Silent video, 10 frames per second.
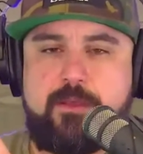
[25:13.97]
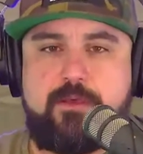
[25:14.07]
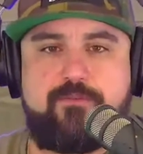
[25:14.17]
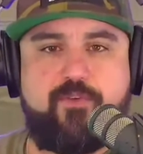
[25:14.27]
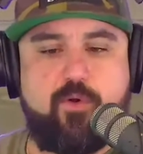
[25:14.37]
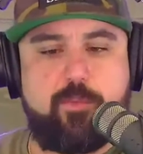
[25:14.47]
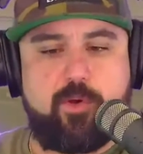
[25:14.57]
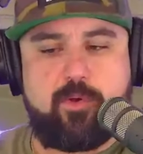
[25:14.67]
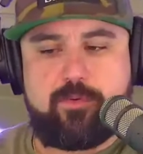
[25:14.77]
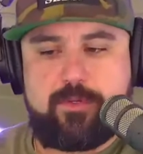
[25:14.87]

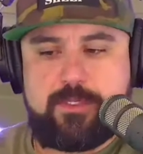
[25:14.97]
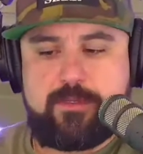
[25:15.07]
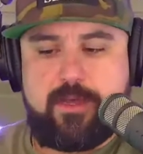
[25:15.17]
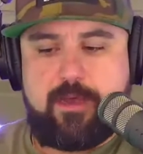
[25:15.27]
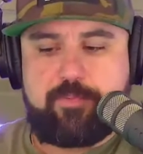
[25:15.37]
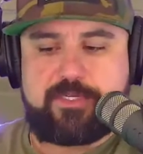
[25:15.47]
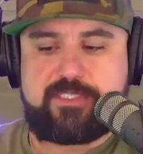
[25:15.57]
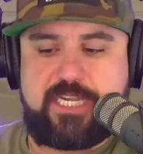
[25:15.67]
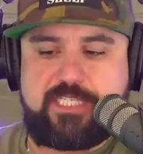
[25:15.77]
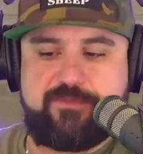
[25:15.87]
formal
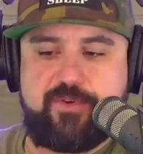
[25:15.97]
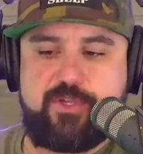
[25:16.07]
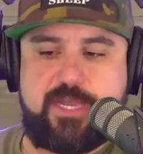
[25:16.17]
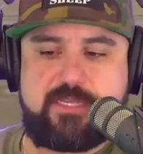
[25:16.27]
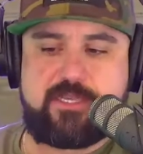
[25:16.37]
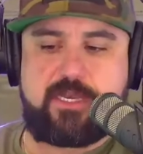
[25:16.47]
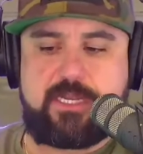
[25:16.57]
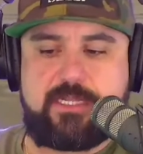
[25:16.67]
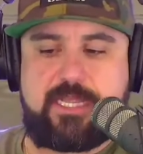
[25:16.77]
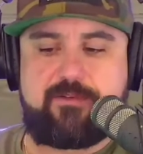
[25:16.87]
presentation for you guys on
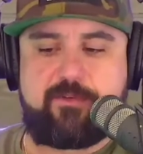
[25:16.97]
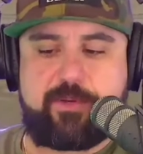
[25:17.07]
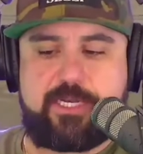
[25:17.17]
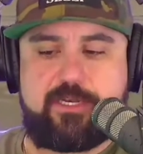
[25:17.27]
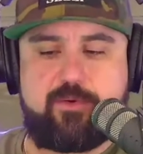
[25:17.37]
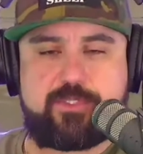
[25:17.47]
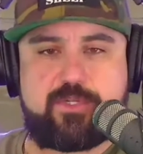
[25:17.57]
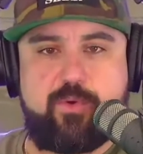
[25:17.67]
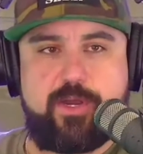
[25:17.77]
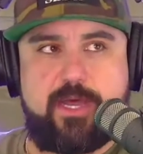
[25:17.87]
it and let everybody know what's
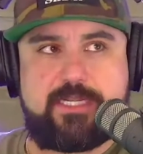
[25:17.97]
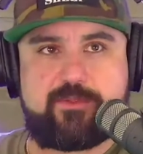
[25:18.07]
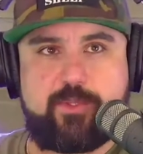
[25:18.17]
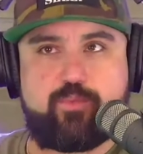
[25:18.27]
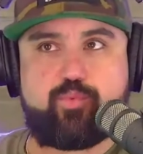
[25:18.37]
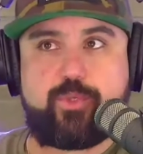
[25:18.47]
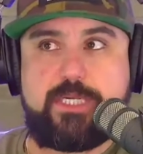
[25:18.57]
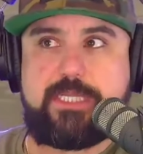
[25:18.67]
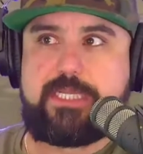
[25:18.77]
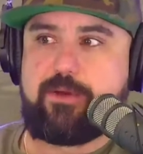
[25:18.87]
going on as we
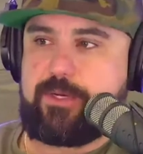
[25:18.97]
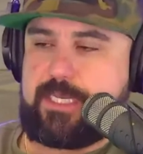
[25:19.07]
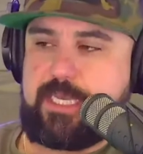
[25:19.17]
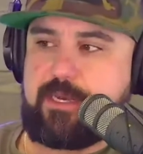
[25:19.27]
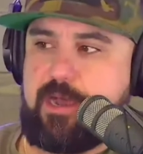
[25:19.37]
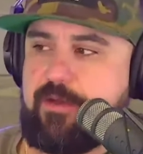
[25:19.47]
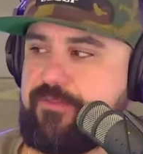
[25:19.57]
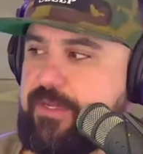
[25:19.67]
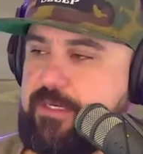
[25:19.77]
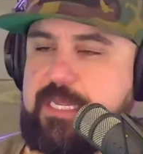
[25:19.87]
really go to kick it
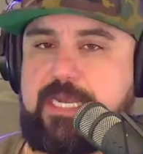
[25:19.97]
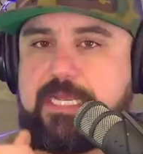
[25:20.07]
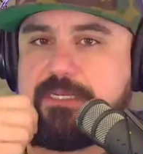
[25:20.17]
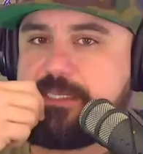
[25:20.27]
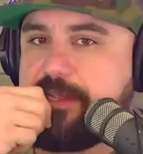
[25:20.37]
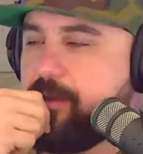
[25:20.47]
off and getting into second